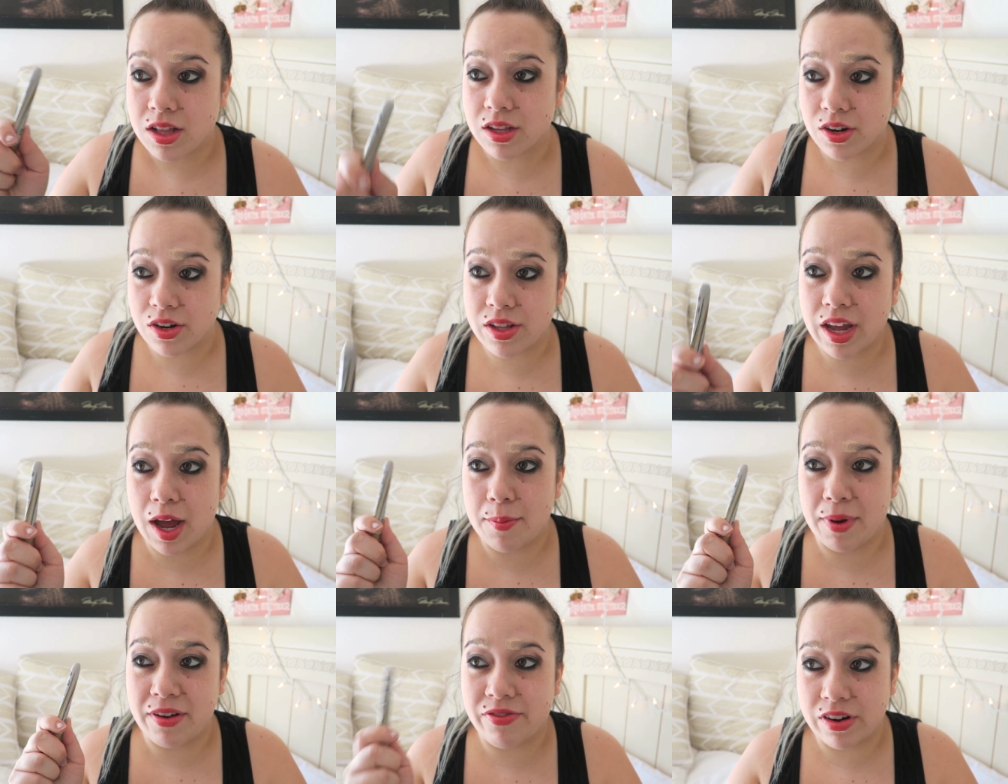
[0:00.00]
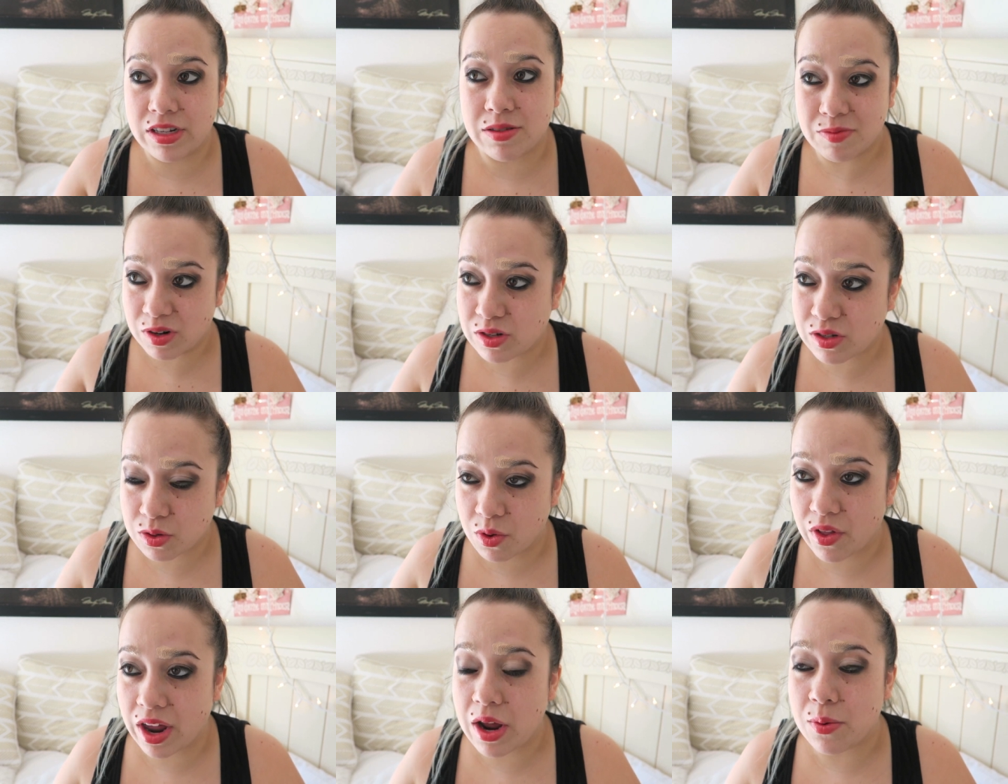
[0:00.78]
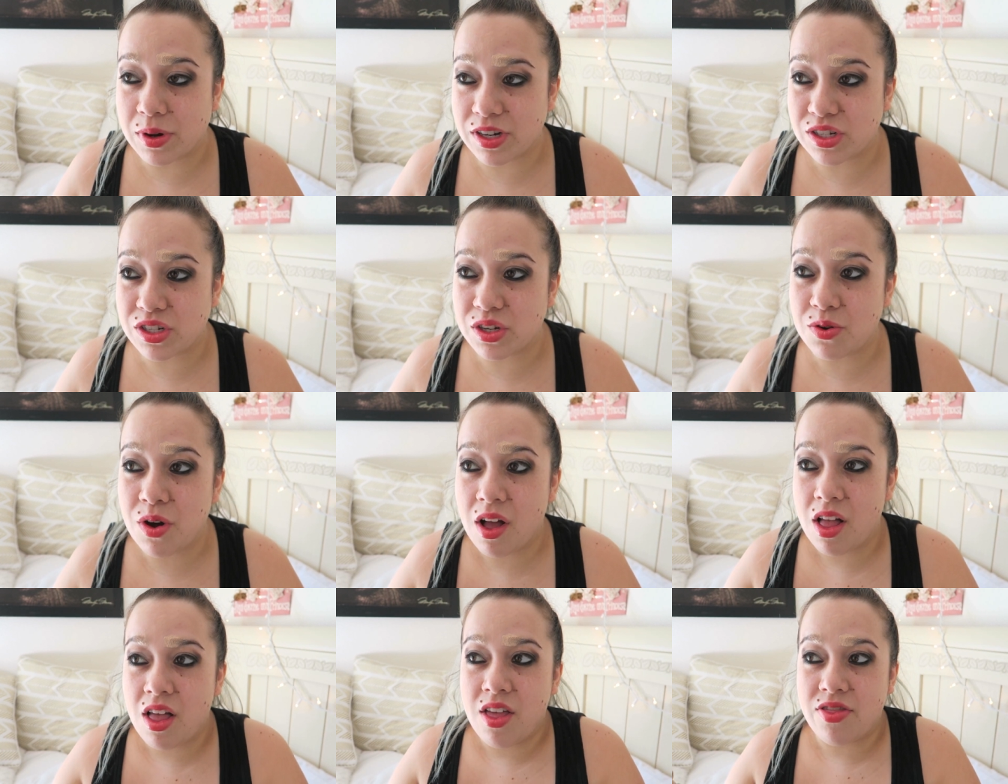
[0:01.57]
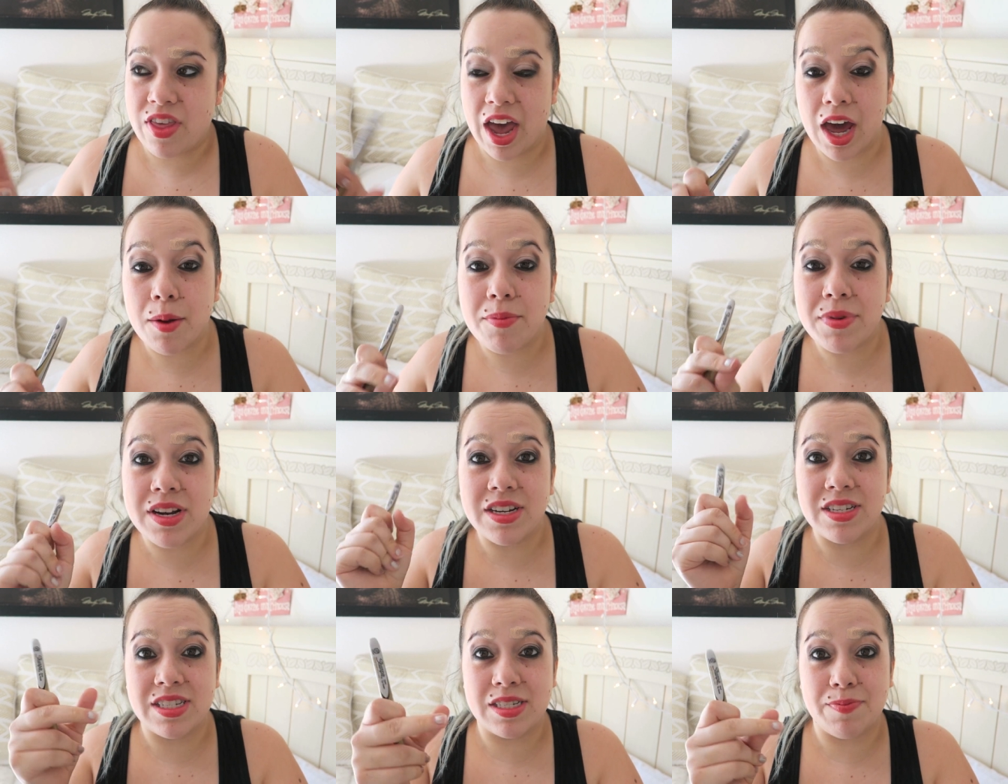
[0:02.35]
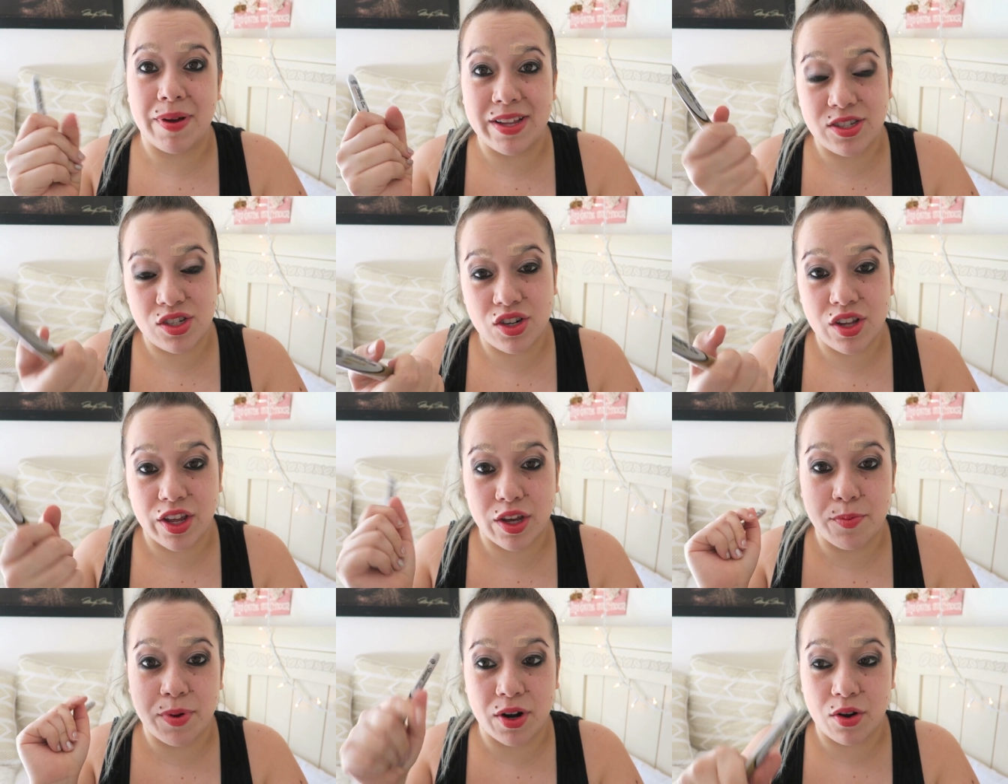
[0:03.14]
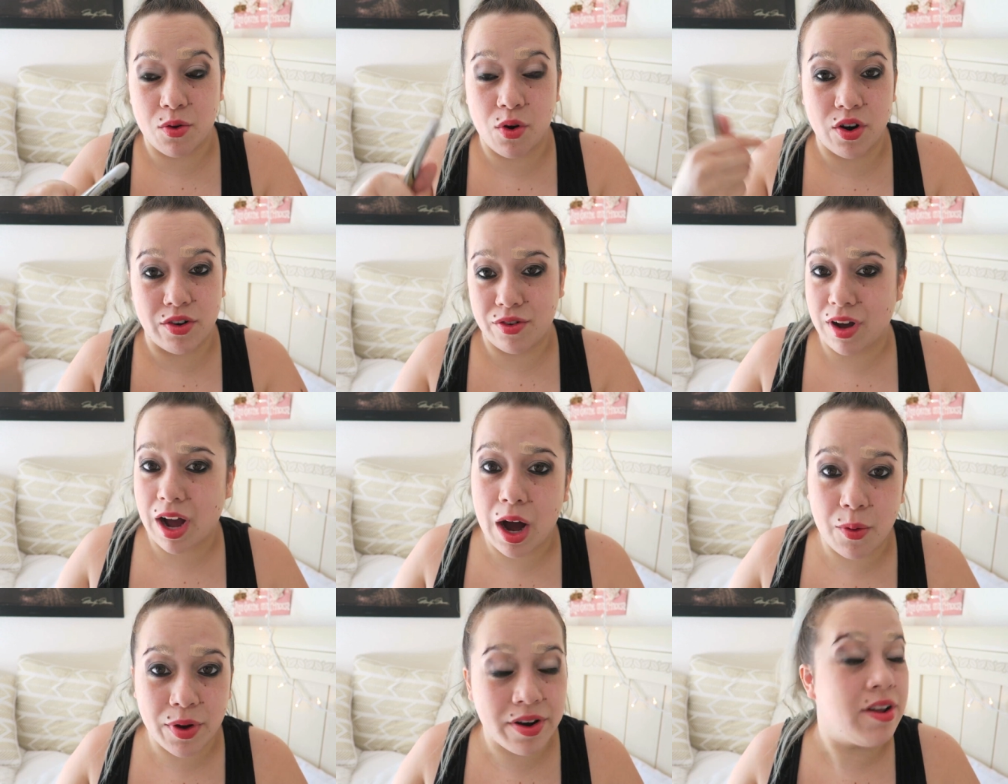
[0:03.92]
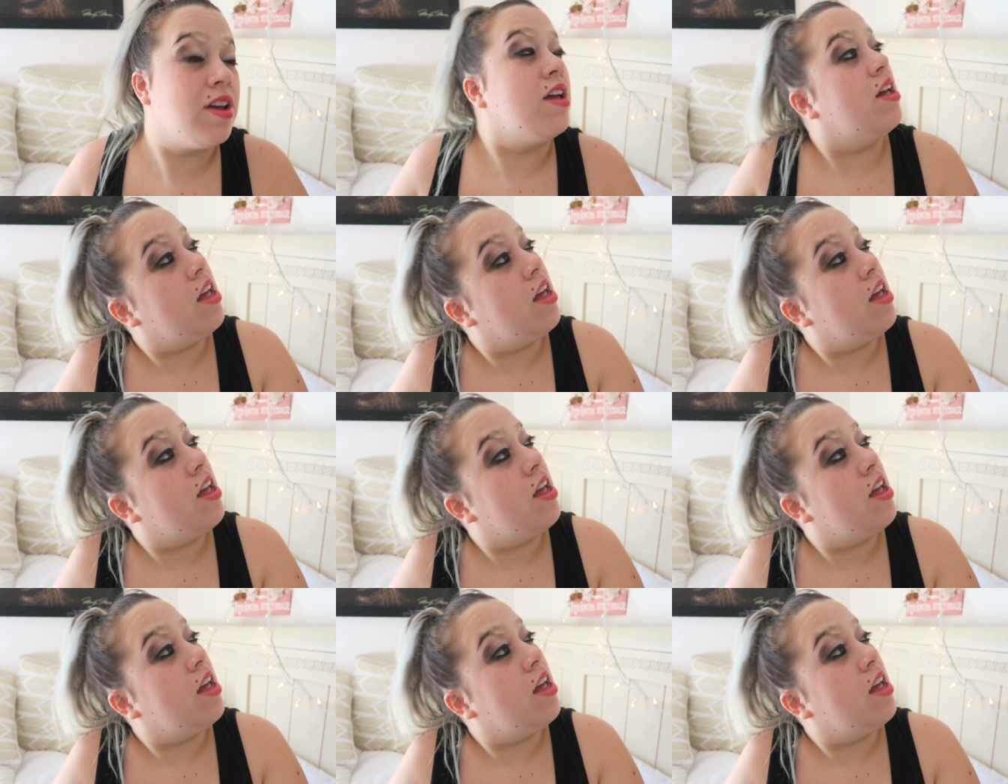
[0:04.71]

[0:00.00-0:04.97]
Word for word: Literally at my first middle school that I went to, they had them in a dispenser, like you put in a quarter and you got one.